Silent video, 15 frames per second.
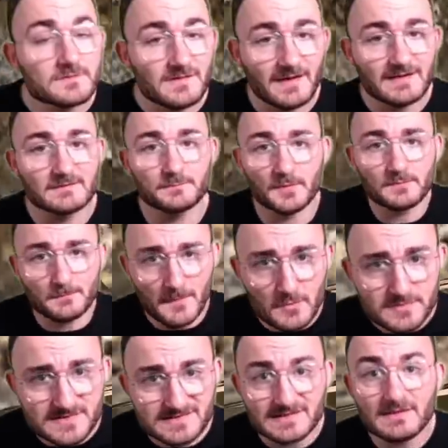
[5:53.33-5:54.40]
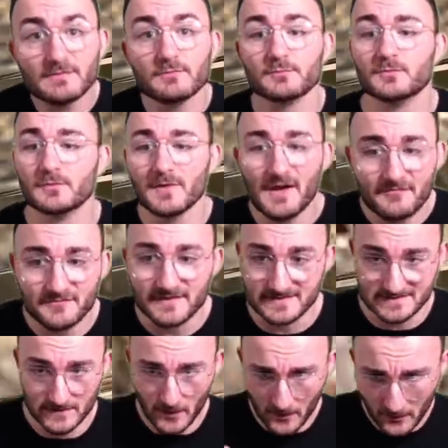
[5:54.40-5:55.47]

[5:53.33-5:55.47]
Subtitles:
tanks, but mostly through graphics.